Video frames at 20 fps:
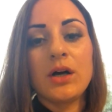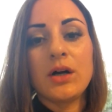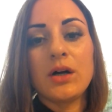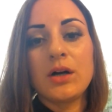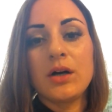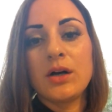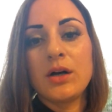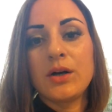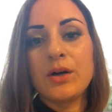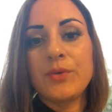
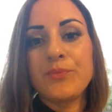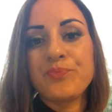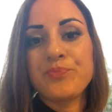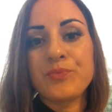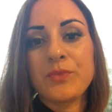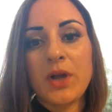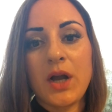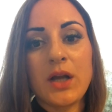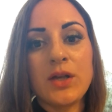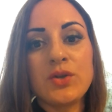
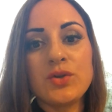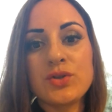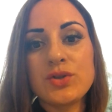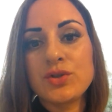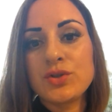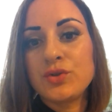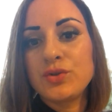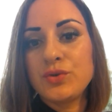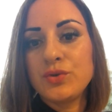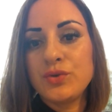I
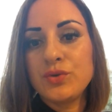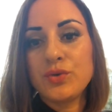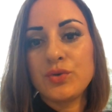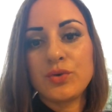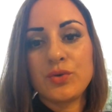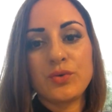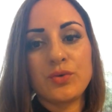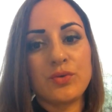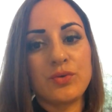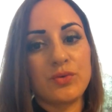used
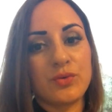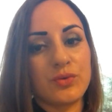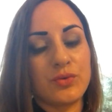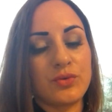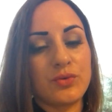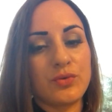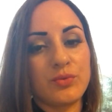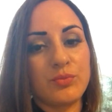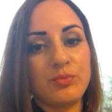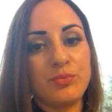to
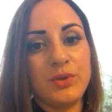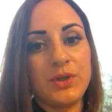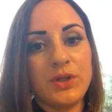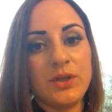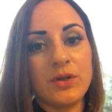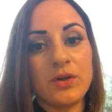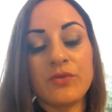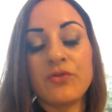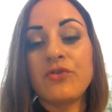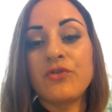
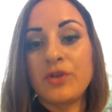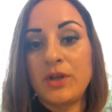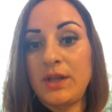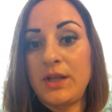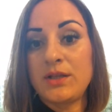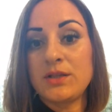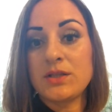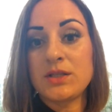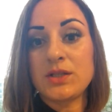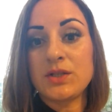be a
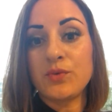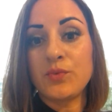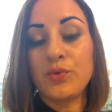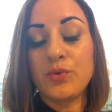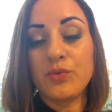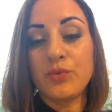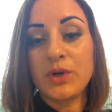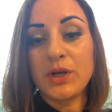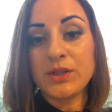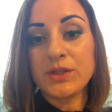freelancer
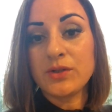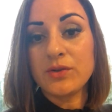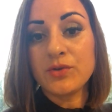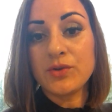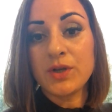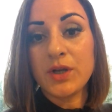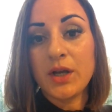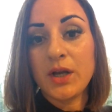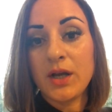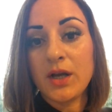for 1 year
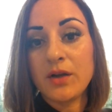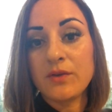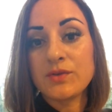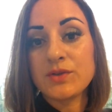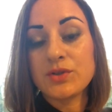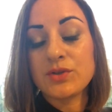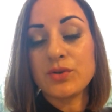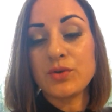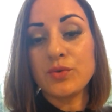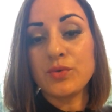and a half,
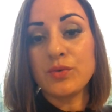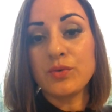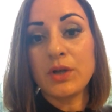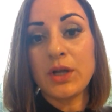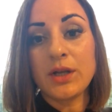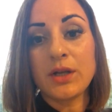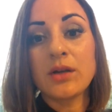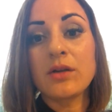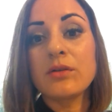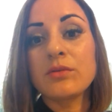so
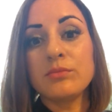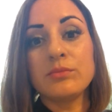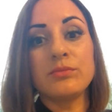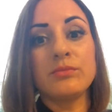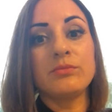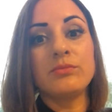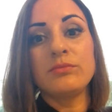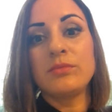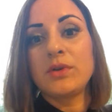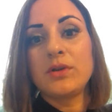like
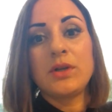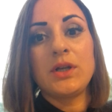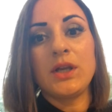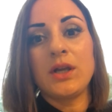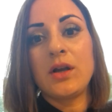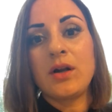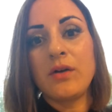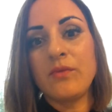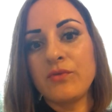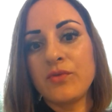
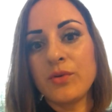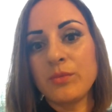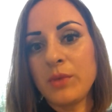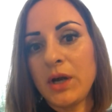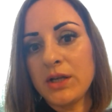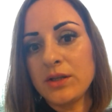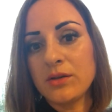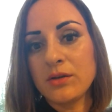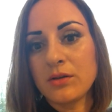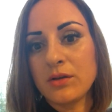income from
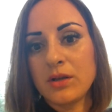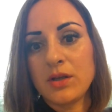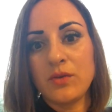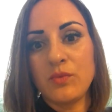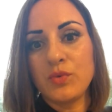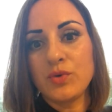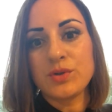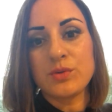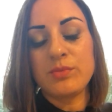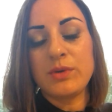italki
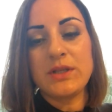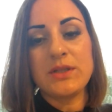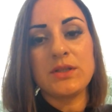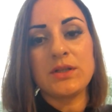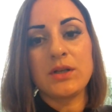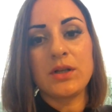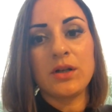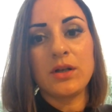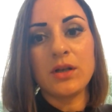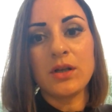was
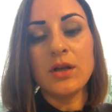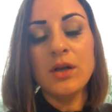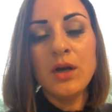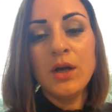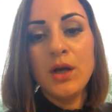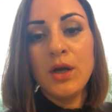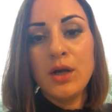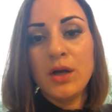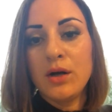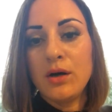basically
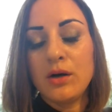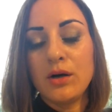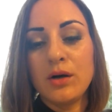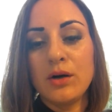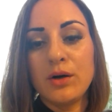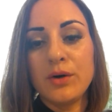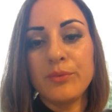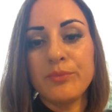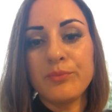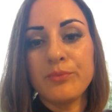
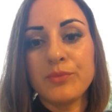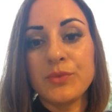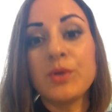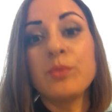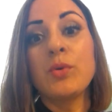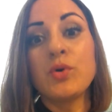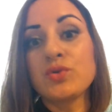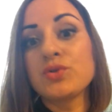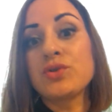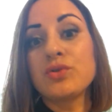the
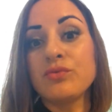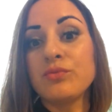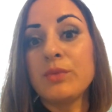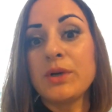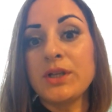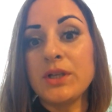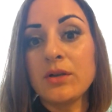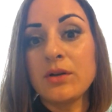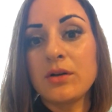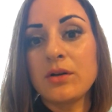most of
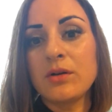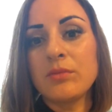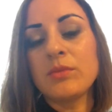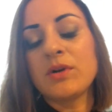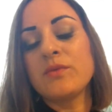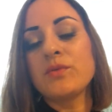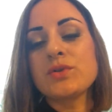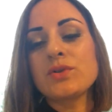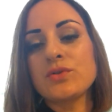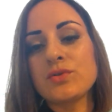my income.
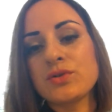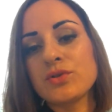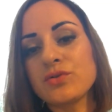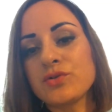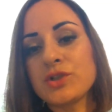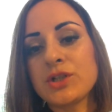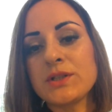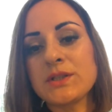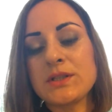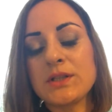I was also
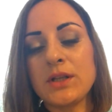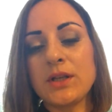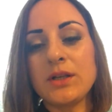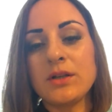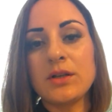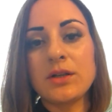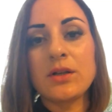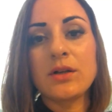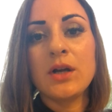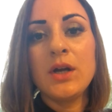
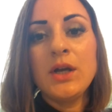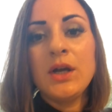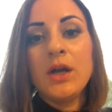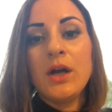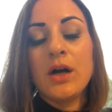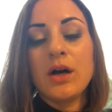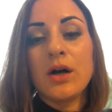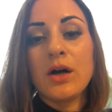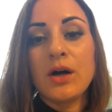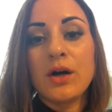translating.
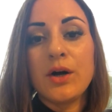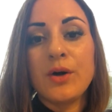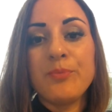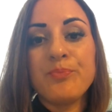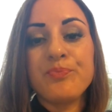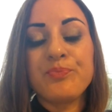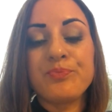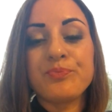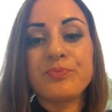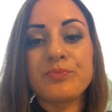
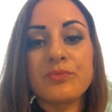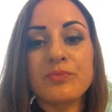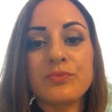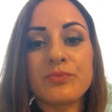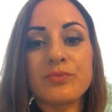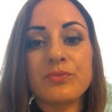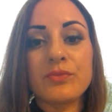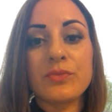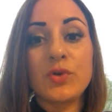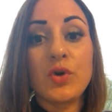
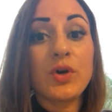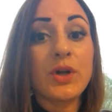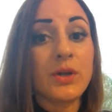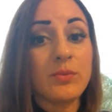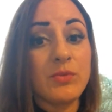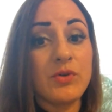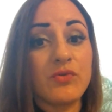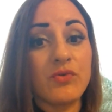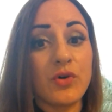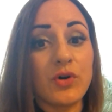Don't
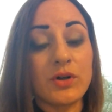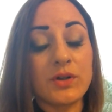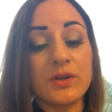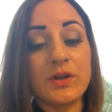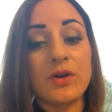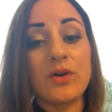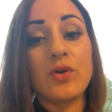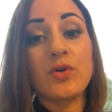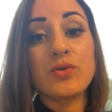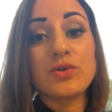get me wrong,
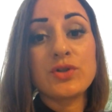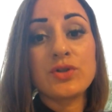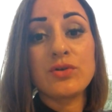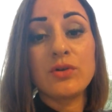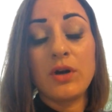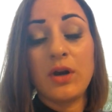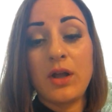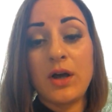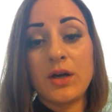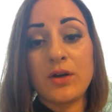there are
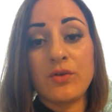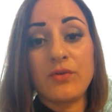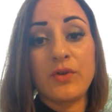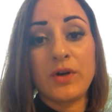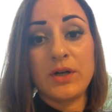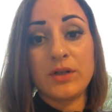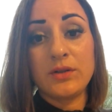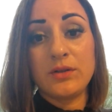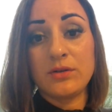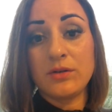also a lot of
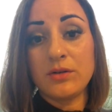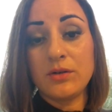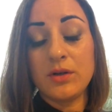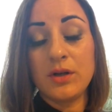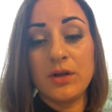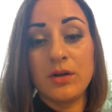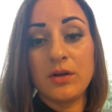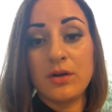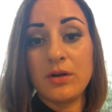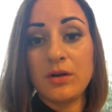
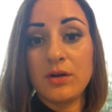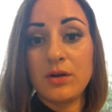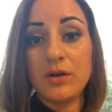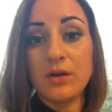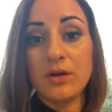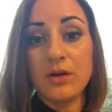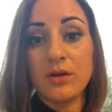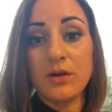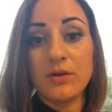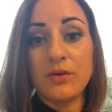other
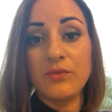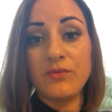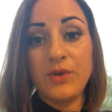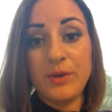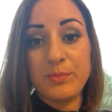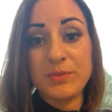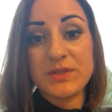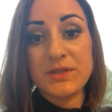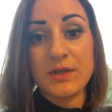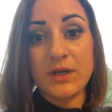
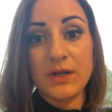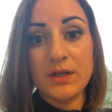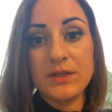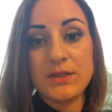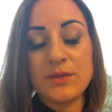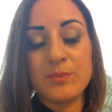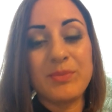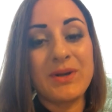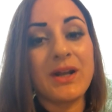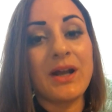
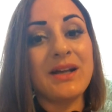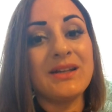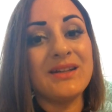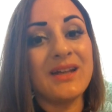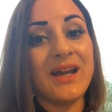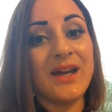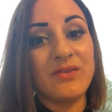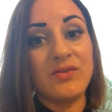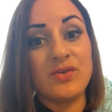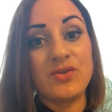websites, but I
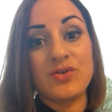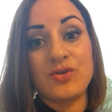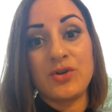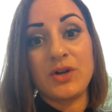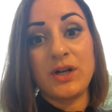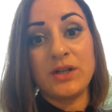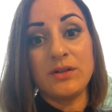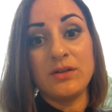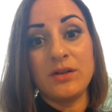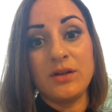haven't
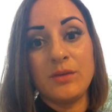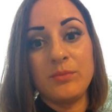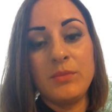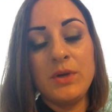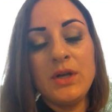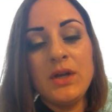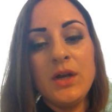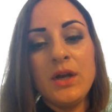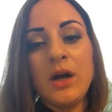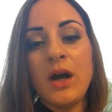tried them.